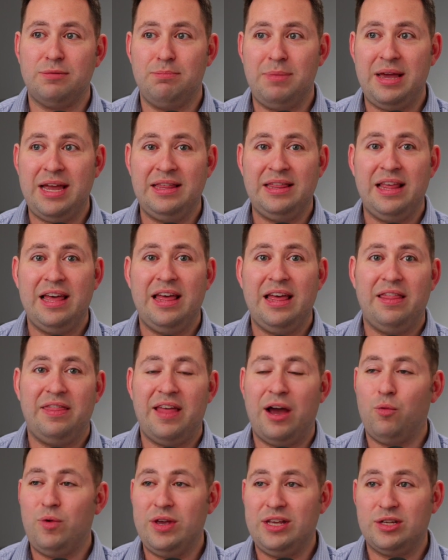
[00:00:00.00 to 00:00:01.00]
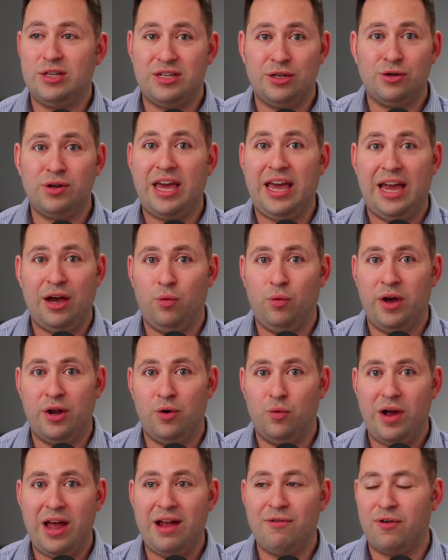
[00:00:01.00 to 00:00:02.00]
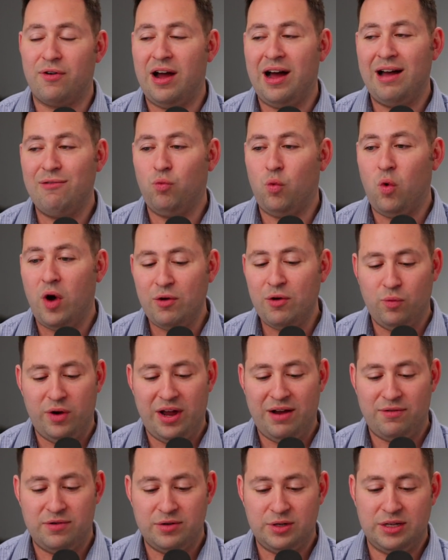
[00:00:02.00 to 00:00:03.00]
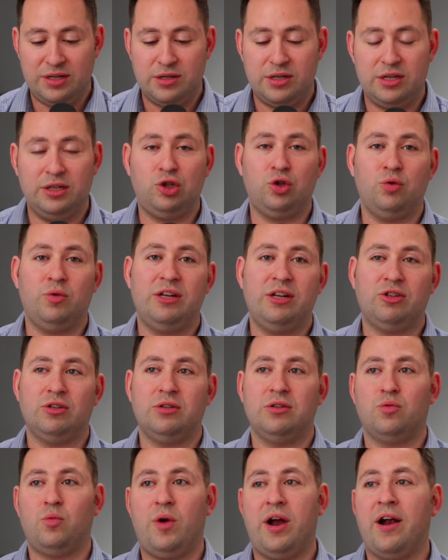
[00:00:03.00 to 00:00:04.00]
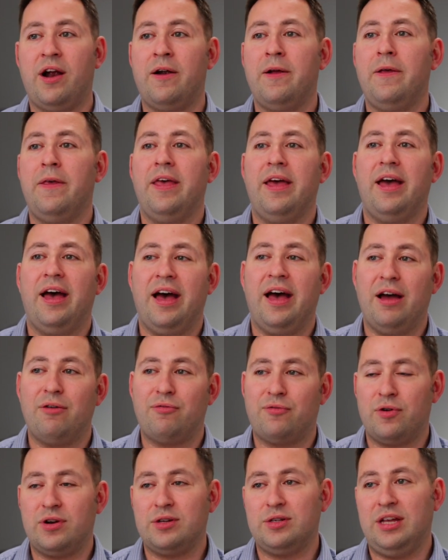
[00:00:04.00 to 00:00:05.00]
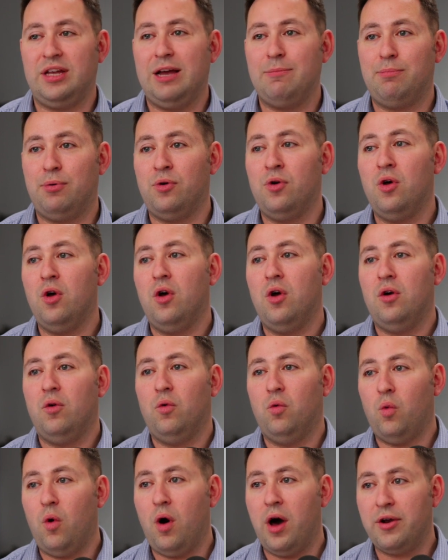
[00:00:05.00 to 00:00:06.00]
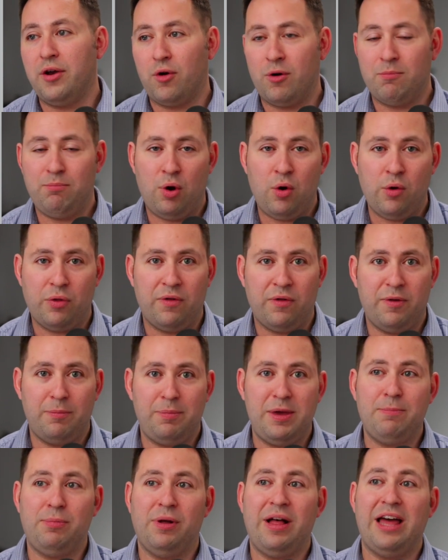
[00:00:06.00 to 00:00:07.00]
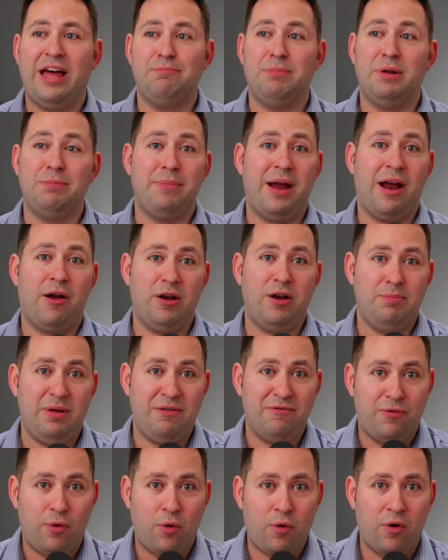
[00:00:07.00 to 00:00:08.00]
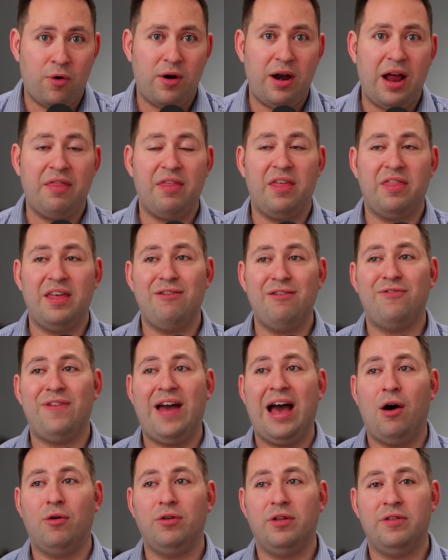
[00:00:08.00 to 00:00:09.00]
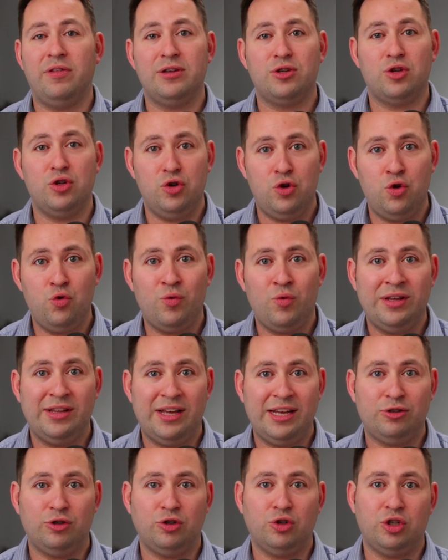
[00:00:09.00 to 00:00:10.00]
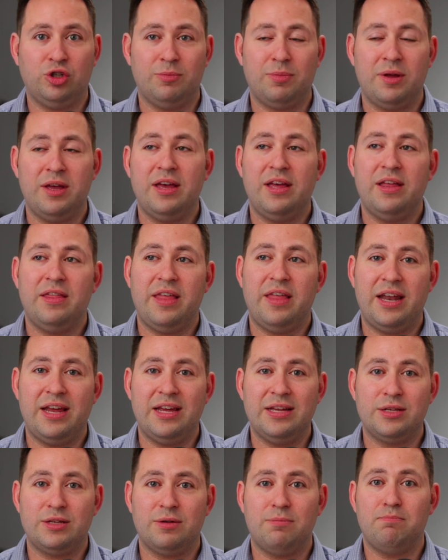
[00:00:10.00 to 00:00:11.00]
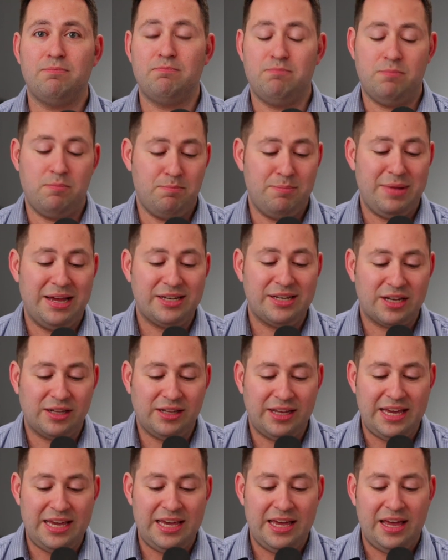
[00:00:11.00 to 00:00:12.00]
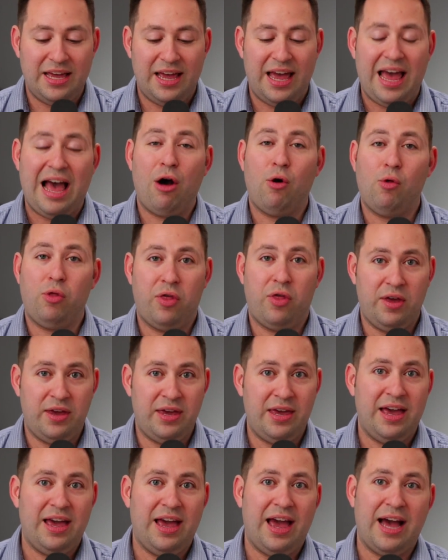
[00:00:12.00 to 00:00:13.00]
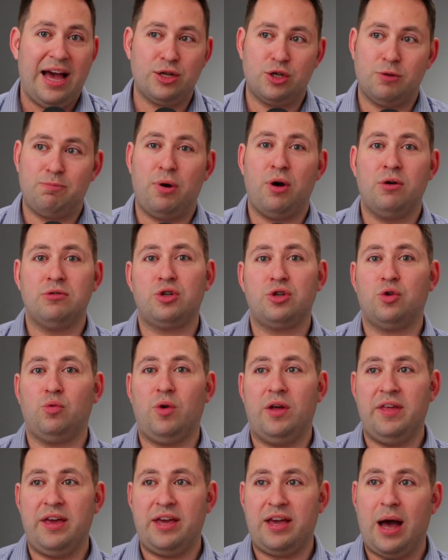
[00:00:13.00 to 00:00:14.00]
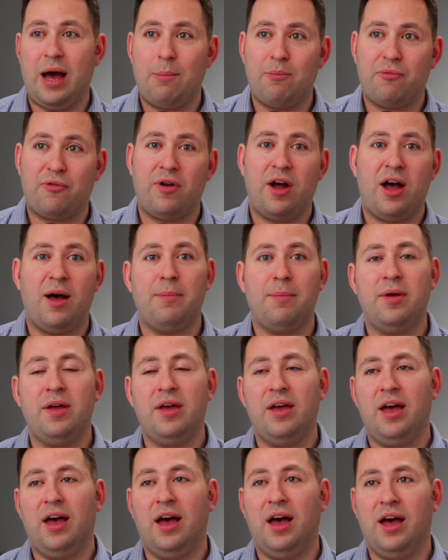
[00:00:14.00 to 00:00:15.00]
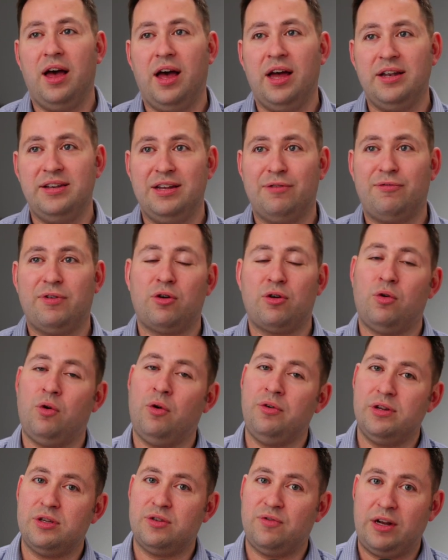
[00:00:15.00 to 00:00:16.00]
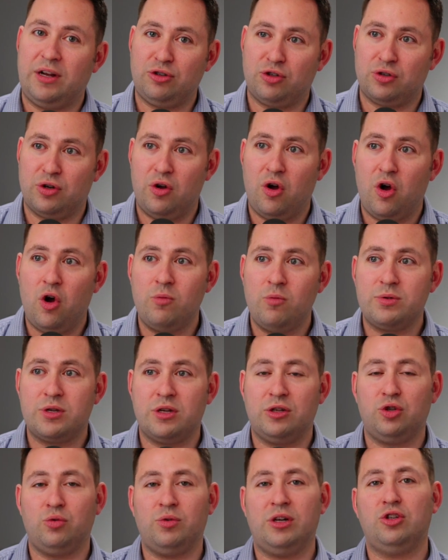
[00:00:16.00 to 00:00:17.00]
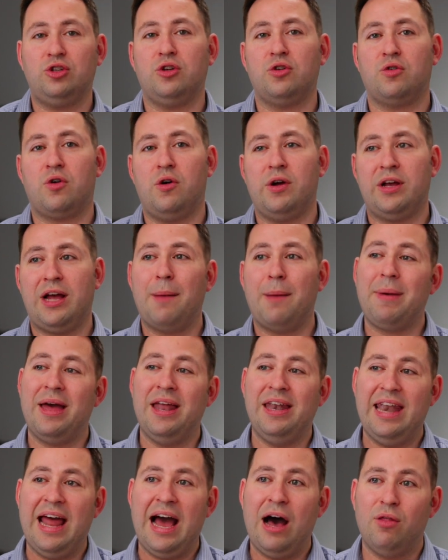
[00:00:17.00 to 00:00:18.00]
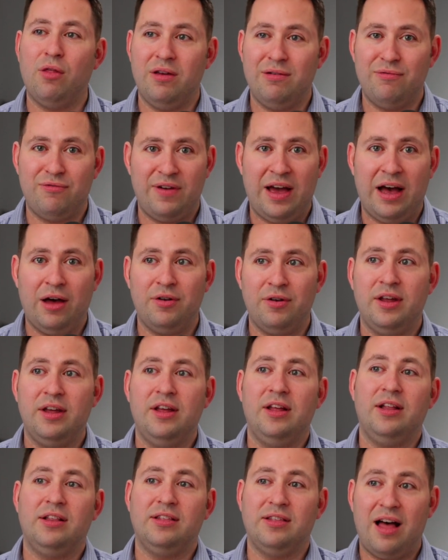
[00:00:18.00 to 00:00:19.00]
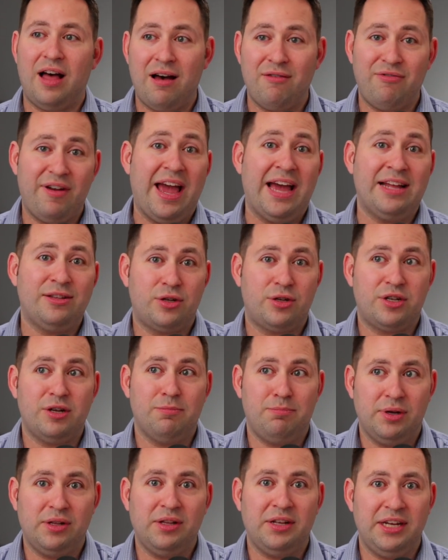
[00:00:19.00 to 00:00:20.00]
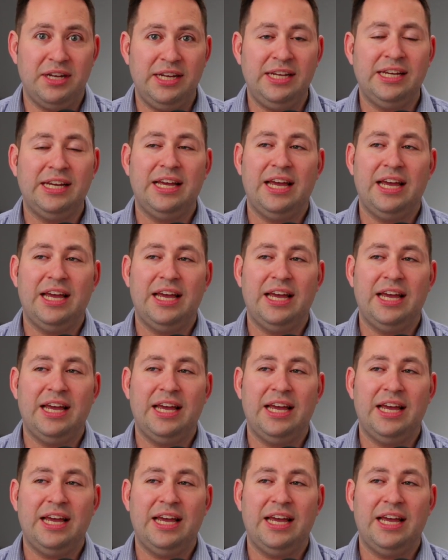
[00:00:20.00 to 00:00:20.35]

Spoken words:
mean that we still can't win a waiver. I've won waivers in situations where, for example, one or both of the people had been married before, and then they found this new relationship that is mentally healthy as opposed to what they come from, a difficult or dysfunctional home situation growing up, and now they've found love and stability